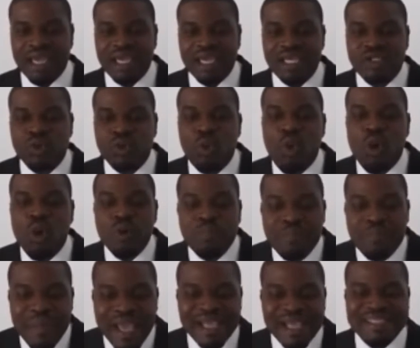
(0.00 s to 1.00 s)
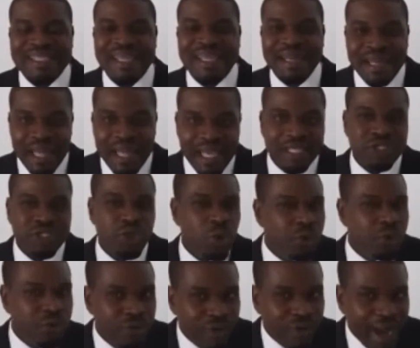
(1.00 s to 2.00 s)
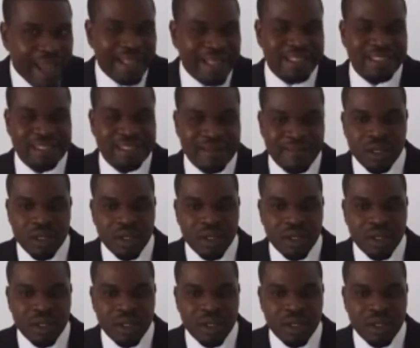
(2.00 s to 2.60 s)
is what makes a nation great.